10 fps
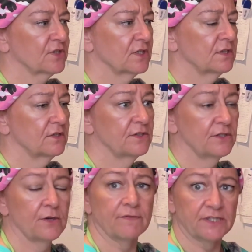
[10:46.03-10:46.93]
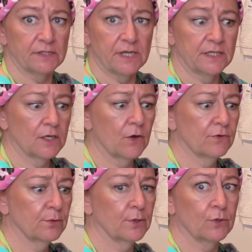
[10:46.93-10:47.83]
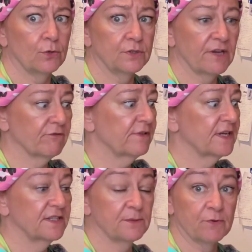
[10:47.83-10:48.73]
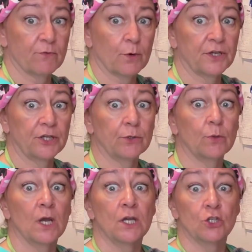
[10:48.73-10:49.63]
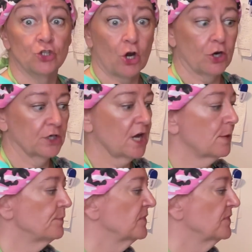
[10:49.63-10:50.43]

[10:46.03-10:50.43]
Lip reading: because you have to let it go through a cool down phase before you jar it up